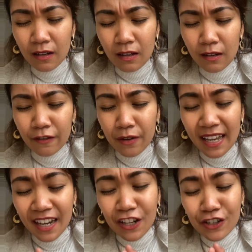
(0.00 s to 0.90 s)
for
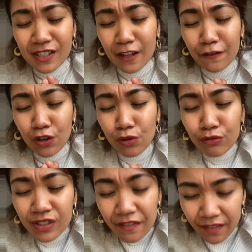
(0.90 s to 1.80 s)
getting yourself
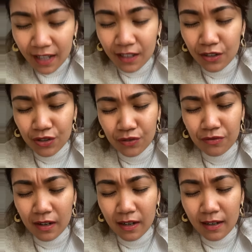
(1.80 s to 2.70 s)
crucified,
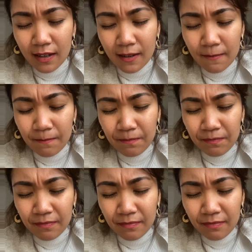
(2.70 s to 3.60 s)
Yeshua,
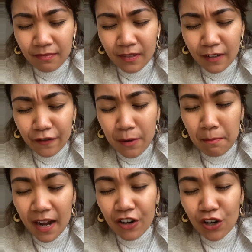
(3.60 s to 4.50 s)
for
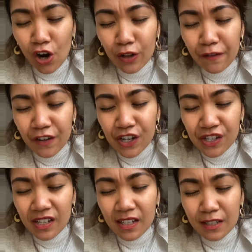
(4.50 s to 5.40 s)
bearing all of our
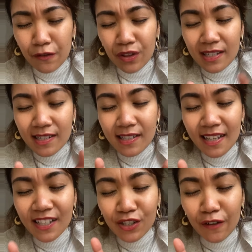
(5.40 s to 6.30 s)
sins, for the
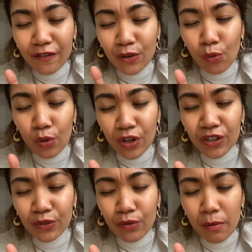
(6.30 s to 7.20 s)
sins of the
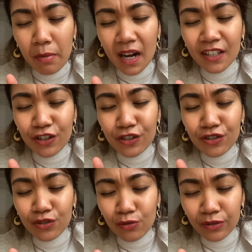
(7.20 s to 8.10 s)
world were upon your
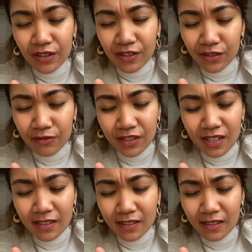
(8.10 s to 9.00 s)
shoulders, O
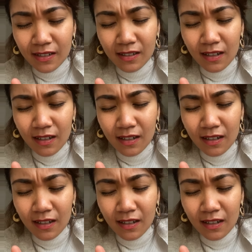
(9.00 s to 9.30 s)
Jesus.